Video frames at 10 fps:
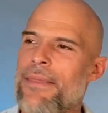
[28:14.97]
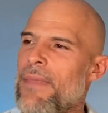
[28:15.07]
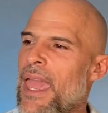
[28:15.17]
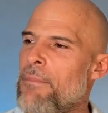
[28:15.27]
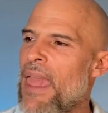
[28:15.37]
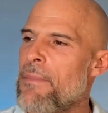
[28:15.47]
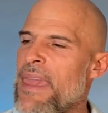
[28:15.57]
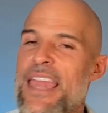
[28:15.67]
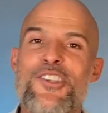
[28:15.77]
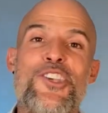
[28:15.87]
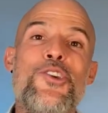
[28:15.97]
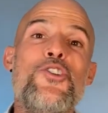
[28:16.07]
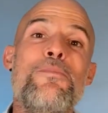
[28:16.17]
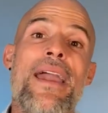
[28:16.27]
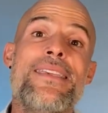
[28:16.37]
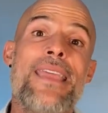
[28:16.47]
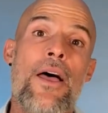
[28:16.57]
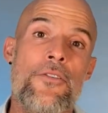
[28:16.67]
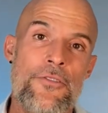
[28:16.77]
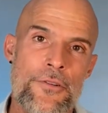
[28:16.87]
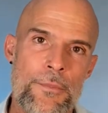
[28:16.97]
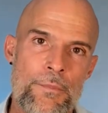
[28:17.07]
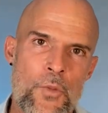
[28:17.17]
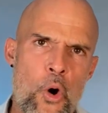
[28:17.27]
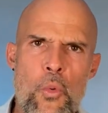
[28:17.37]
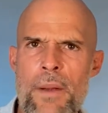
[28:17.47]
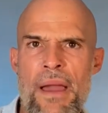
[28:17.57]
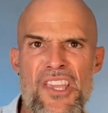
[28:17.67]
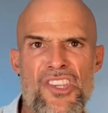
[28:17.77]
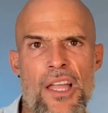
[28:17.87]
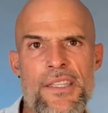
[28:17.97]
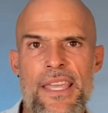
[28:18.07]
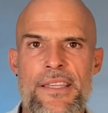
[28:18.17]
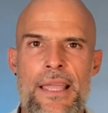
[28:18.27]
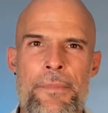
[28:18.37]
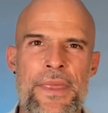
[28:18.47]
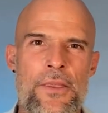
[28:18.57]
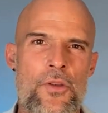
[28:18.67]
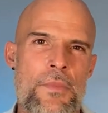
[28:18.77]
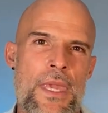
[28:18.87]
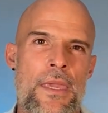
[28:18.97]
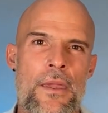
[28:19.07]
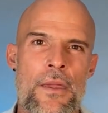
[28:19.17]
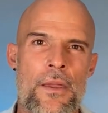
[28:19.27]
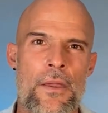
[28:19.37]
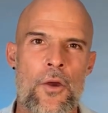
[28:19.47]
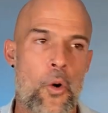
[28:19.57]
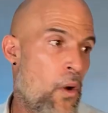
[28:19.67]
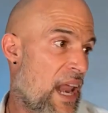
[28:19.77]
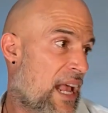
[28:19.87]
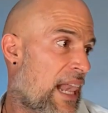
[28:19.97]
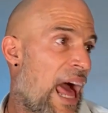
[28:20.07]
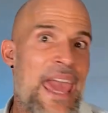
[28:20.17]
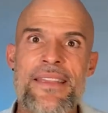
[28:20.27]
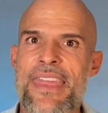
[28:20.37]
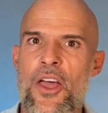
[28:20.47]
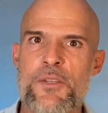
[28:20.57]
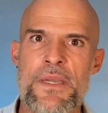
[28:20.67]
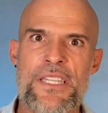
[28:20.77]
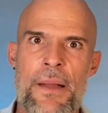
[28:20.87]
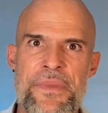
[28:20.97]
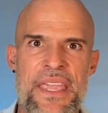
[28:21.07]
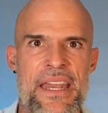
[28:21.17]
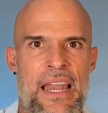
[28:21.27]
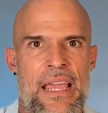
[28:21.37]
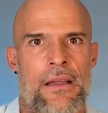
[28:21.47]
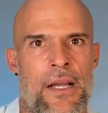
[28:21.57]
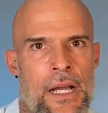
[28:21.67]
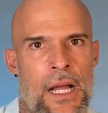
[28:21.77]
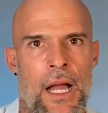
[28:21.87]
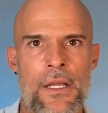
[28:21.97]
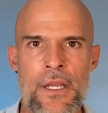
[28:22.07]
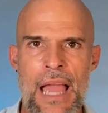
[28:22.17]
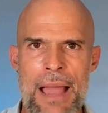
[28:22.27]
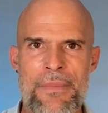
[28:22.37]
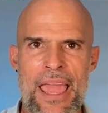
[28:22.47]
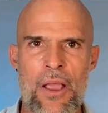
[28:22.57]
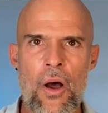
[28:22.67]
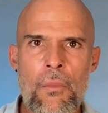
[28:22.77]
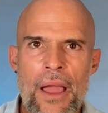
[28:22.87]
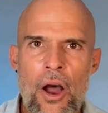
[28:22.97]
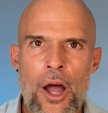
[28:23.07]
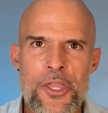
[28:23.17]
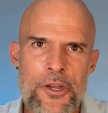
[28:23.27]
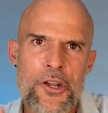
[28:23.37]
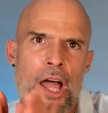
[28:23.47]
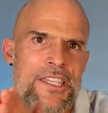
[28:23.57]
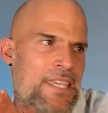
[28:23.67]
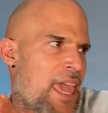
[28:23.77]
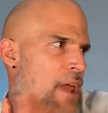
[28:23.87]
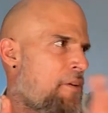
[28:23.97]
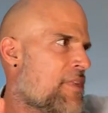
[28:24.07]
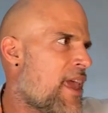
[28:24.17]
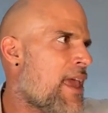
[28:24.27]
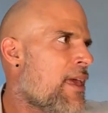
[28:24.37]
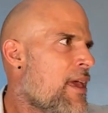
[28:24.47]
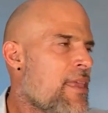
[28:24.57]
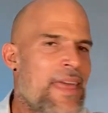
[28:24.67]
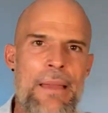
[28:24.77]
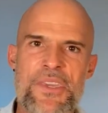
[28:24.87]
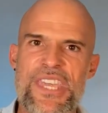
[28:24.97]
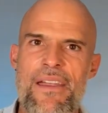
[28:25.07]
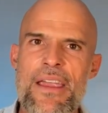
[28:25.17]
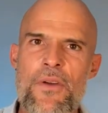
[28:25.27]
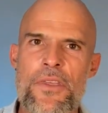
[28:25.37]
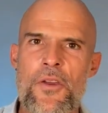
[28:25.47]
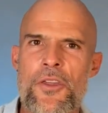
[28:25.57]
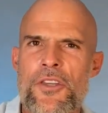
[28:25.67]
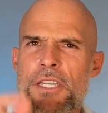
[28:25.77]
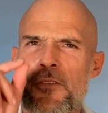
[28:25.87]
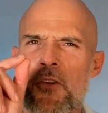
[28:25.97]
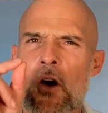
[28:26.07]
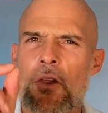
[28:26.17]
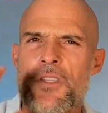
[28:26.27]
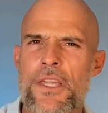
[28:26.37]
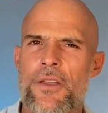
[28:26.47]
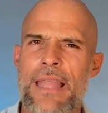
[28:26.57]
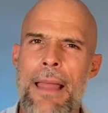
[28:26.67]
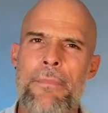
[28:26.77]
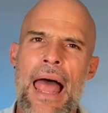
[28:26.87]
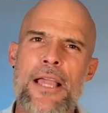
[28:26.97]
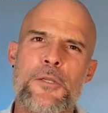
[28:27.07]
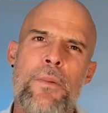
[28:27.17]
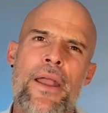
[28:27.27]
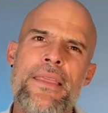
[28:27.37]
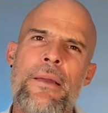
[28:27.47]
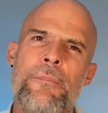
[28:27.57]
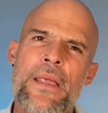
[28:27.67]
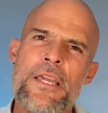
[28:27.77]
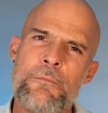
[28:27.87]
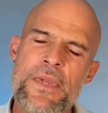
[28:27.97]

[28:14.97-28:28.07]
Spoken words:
and maybe excuse myself. Or when my son says something to me, or when a client tells me something and like, oh, I'm like, oh my God, you're not seeing everything that I'm sharing with you. You're just focusing on that black spot in the